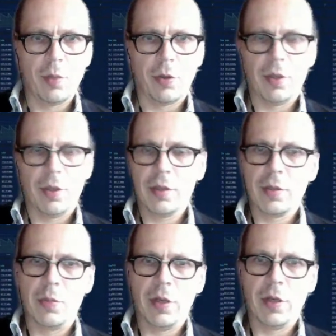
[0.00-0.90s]
products
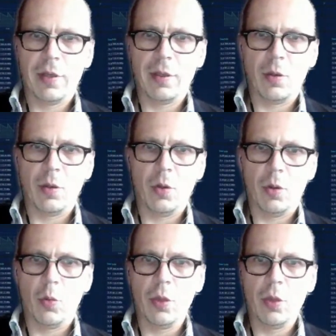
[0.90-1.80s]
be ready?
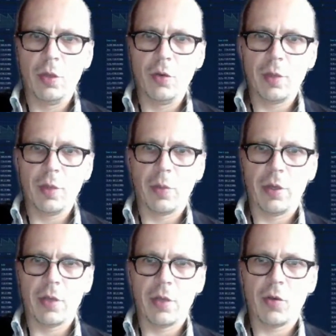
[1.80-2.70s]
Will NuNet
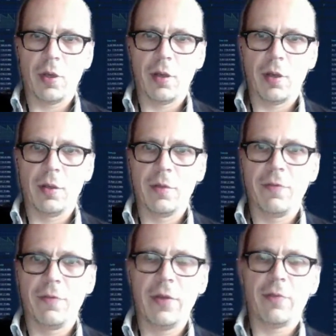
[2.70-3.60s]
products earn
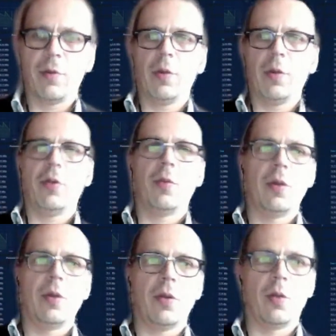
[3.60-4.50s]
fees from
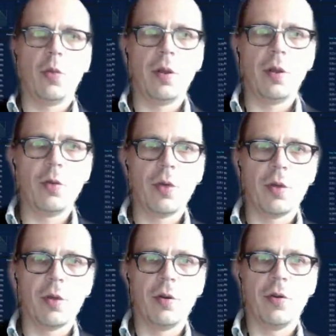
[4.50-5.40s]
customers, and will NuNet
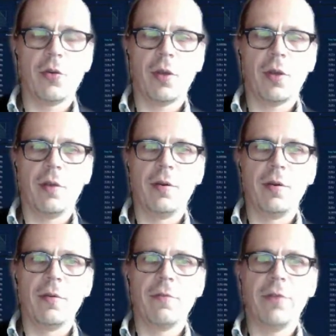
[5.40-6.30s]
holders earn
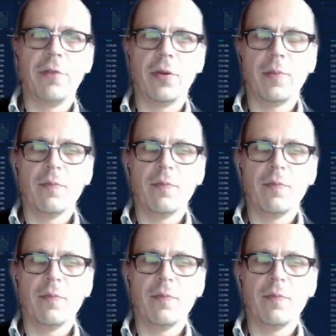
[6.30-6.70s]
fees?